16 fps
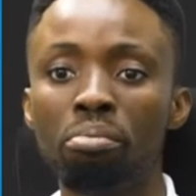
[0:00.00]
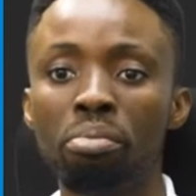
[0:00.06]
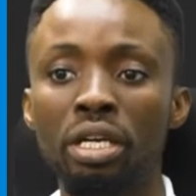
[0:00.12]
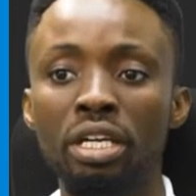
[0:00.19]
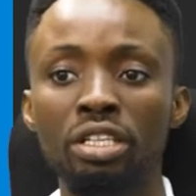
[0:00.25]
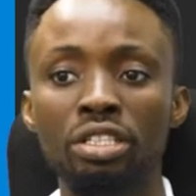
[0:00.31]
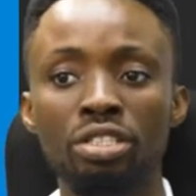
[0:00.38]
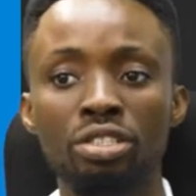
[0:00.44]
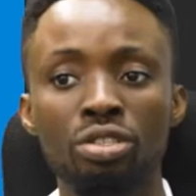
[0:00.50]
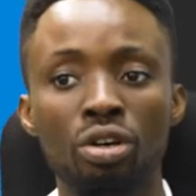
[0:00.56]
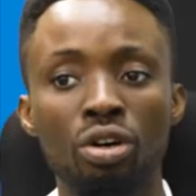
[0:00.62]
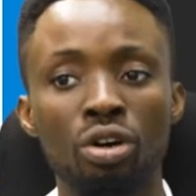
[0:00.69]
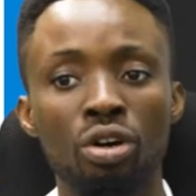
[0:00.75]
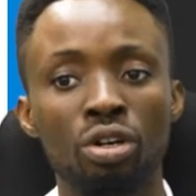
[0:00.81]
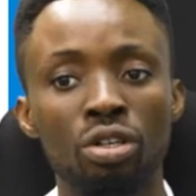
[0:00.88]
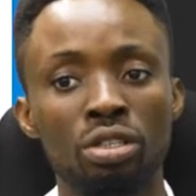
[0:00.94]
based
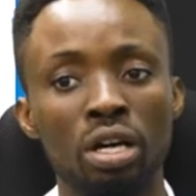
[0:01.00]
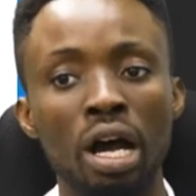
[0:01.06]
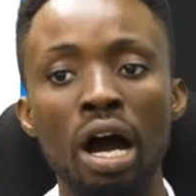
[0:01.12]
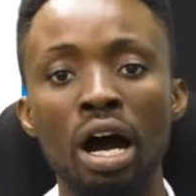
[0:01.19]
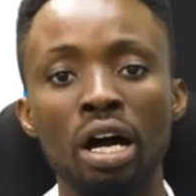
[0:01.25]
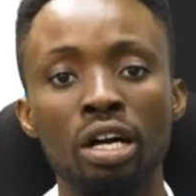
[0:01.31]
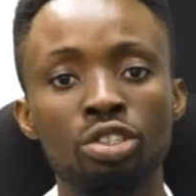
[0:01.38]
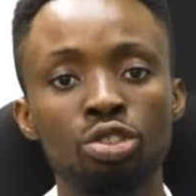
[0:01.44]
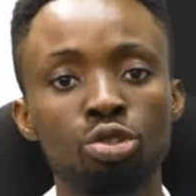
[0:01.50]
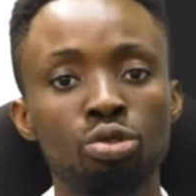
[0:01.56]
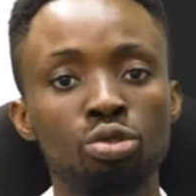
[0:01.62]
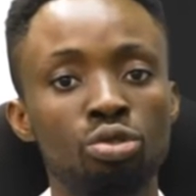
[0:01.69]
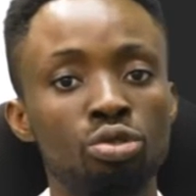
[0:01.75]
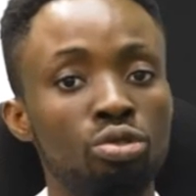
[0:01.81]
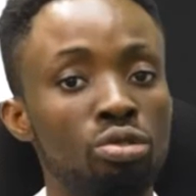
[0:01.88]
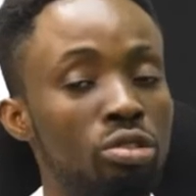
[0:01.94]
on our
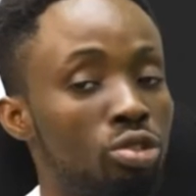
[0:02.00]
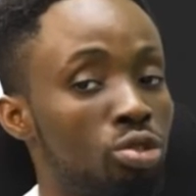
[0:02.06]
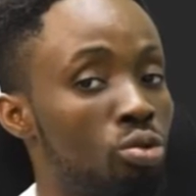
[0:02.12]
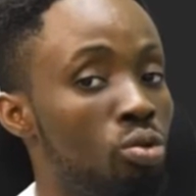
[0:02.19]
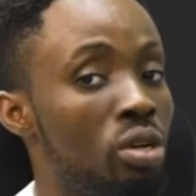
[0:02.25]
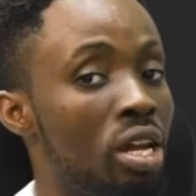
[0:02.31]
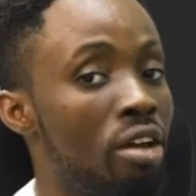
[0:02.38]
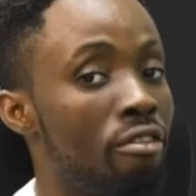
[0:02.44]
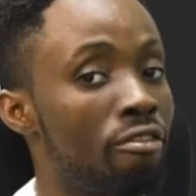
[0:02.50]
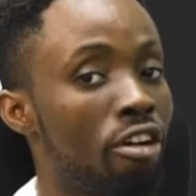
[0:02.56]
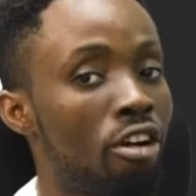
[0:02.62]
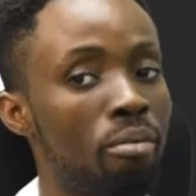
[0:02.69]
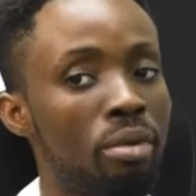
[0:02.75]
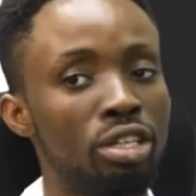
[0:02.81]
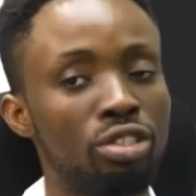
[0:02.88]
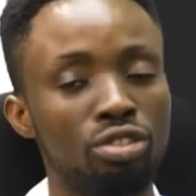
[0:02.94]
school
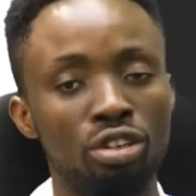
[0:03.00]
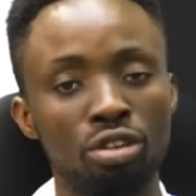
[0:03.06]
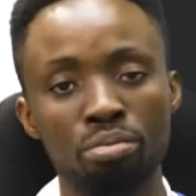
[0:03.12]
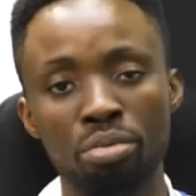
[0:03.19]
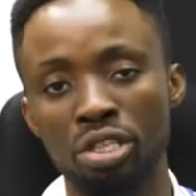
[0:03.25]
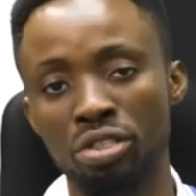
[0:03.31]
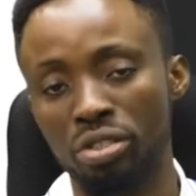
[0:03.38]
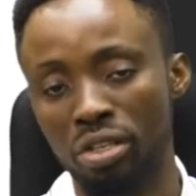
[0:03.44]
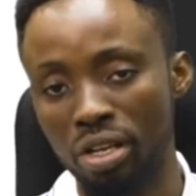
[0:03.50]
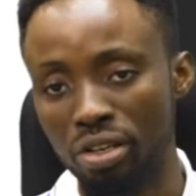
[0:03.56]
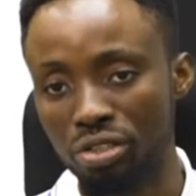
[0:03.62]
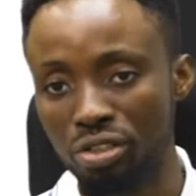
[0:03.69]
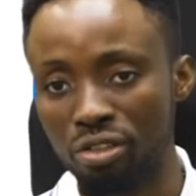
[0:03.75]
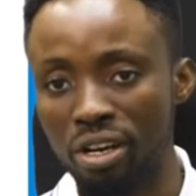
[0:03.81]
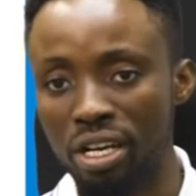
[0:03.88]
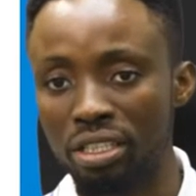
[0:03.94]
environment or based on our
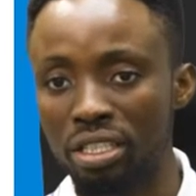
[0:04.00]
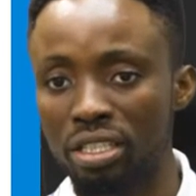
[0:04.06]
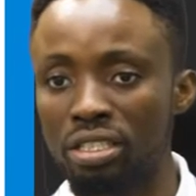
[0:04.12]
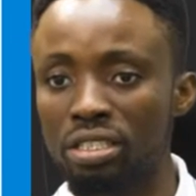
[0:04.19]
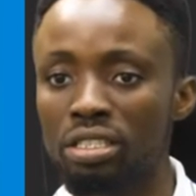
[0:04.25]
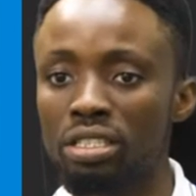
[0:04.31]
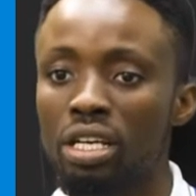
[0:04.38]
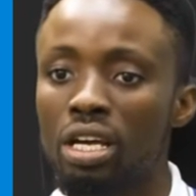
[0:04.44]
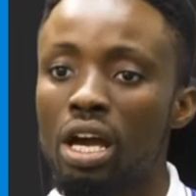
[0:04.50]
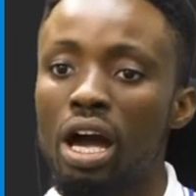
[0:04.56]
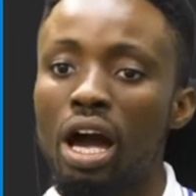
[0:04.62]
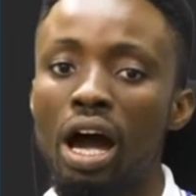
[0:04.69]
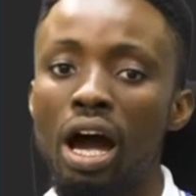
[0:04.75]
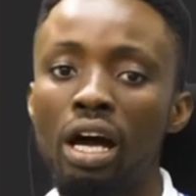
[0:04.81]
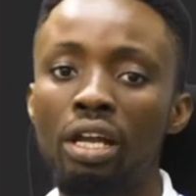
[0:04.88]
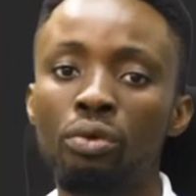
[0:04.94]
surroundings.
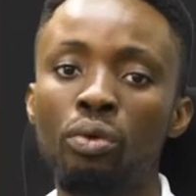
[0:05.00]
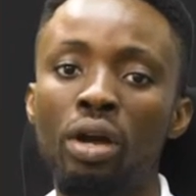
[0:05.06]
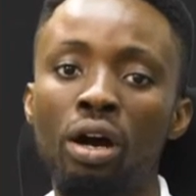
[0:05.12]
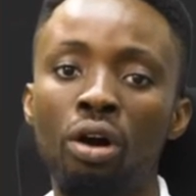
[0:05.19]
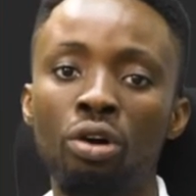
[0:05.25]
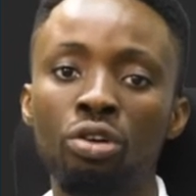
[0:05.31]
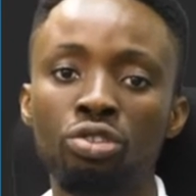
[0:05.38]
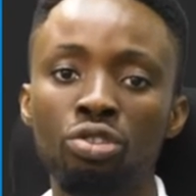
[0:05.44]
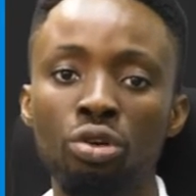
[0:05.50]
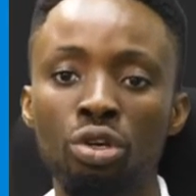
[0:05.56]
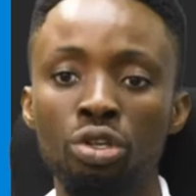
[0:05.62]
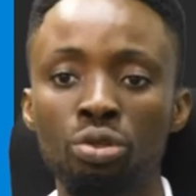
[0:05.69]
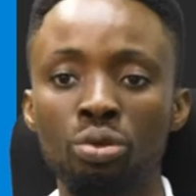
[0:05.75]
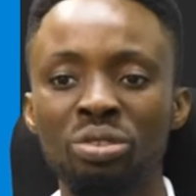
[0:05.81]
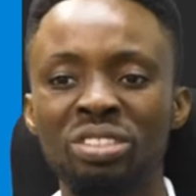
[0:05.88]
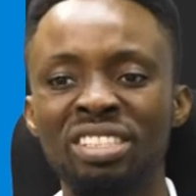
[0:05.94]
And we are also
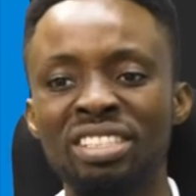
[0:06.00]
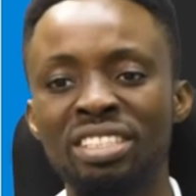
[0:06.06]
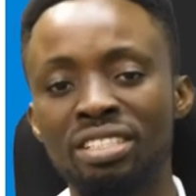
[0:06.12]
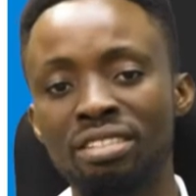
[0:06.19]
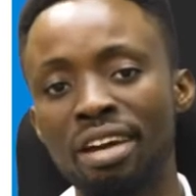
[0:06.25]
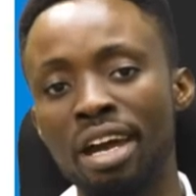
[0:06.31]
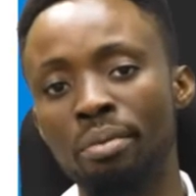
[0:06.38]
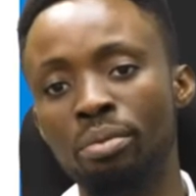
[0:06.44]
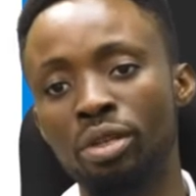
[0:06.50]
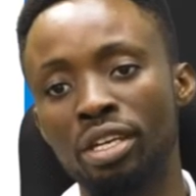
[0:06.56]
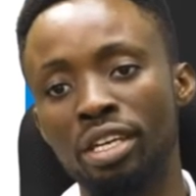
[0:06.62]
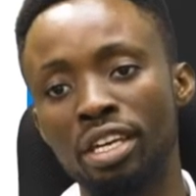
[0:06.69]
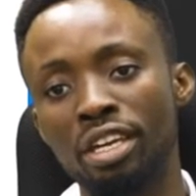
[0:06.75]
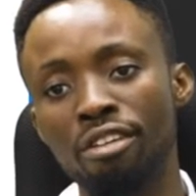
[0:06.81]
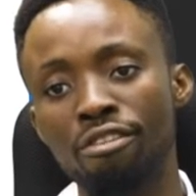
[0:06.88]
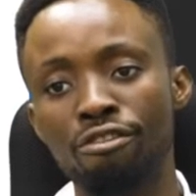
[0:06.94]
going to describe the
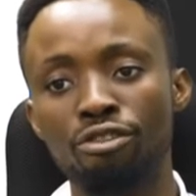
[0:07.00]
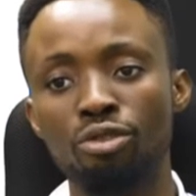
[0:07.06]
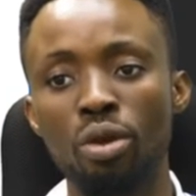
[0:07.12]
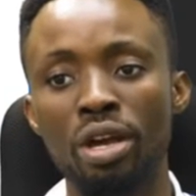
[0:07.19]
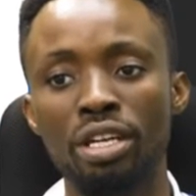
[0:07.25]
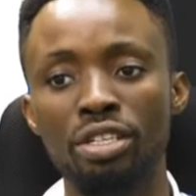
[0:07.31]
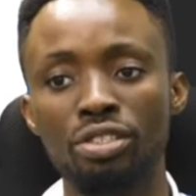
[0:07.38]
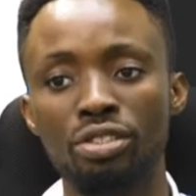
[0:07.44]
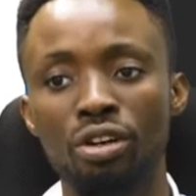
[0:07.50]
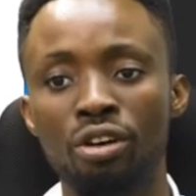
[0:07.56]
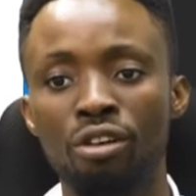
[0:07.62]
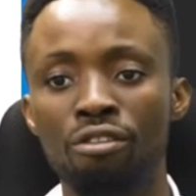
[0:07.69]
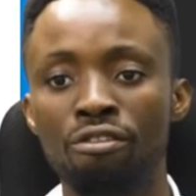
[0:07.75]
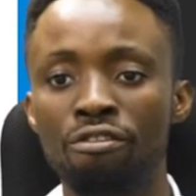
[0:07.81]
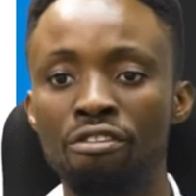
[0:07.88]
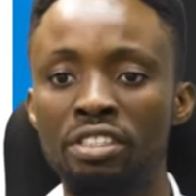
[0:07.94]
influence
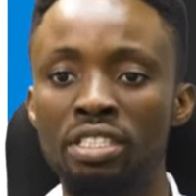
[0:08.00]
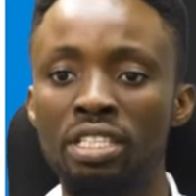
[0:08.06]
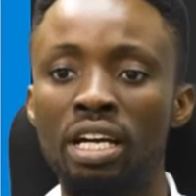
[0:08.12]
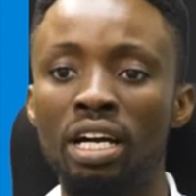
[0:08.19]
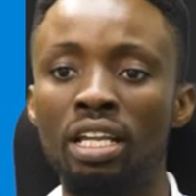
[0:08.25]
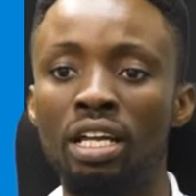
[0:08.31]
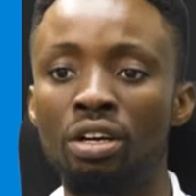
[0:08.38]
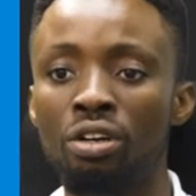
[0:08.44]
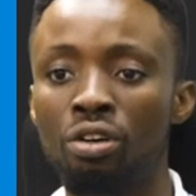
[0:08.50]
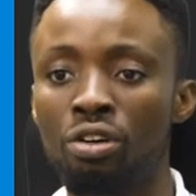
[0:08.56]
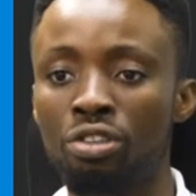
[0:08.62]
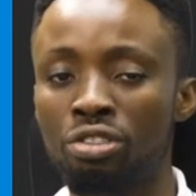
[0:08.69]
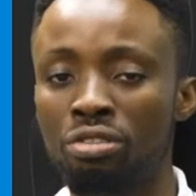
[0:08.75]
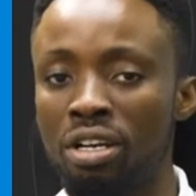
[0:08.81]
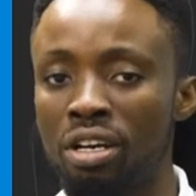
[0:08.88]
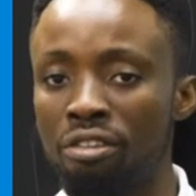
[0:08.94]
of physical and
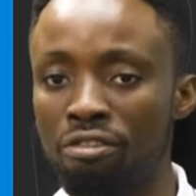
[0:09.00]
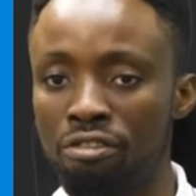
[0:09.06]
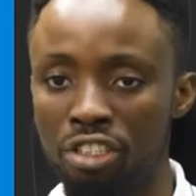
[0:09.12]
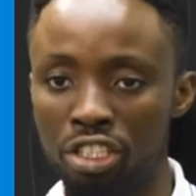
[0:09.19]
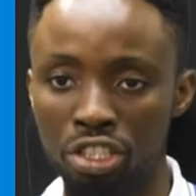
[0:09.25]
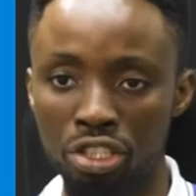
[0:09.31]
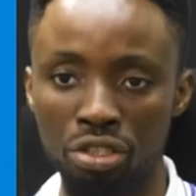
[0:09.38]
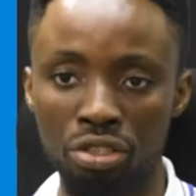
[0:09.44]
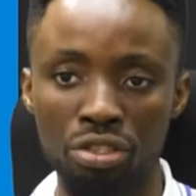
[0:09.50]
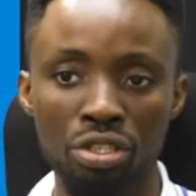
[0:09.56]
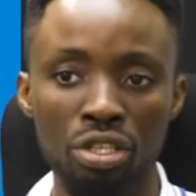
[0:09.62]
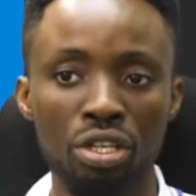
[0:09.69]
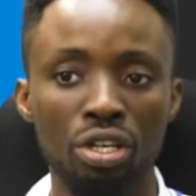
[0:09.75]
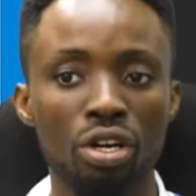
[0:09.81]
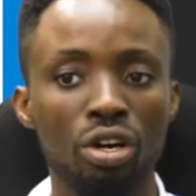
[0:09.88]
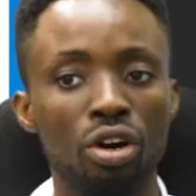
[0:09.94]
cultural features
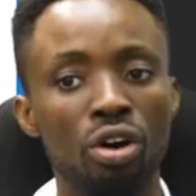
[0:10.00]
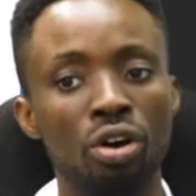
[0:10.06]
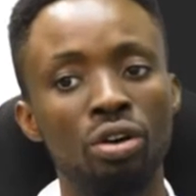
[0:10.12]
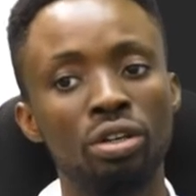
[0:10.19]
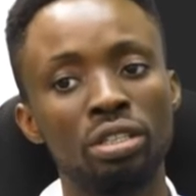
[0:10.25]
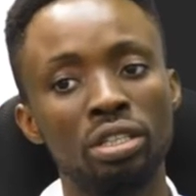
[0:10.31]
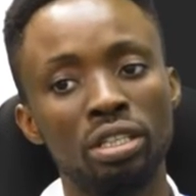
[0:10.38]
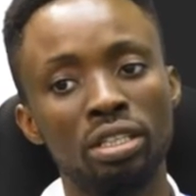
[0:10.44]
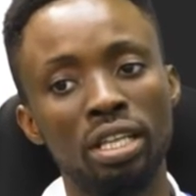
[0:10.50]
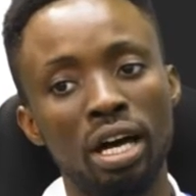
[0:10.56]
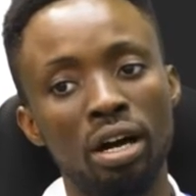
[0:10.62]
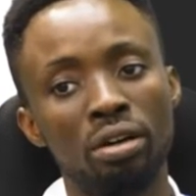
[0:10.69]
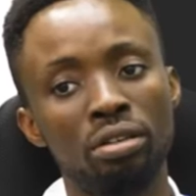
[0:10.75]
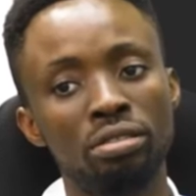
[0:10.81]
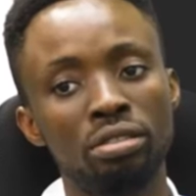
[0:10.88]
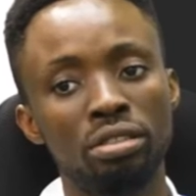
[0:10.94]
on the
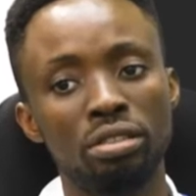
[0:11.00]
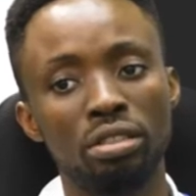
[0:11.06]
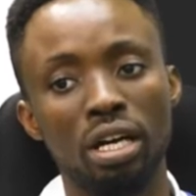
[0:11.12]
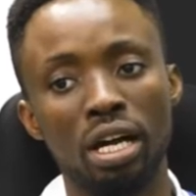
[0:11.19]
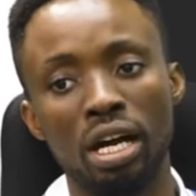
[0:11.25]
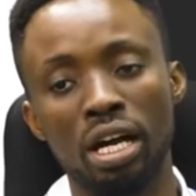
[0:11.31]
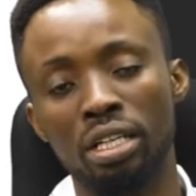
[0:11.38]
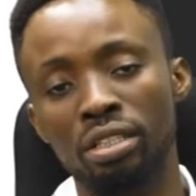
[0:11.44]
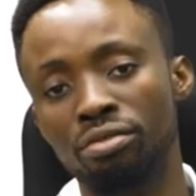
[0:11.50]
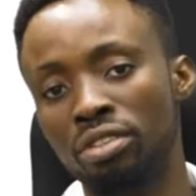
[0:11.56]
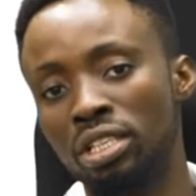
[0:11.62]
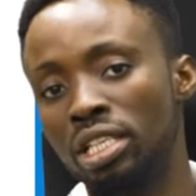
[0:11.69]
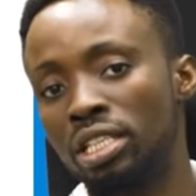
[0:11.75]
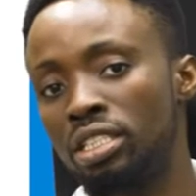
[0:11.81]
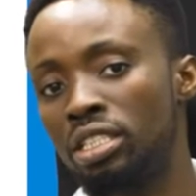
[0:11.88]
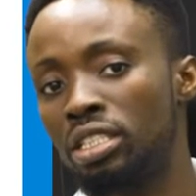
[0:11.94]
town and
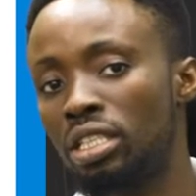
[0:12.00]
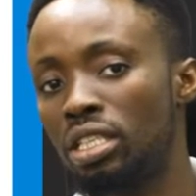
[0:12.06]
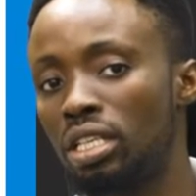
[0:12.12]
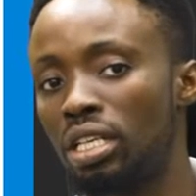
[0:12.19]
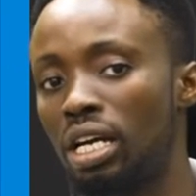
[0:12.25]
village,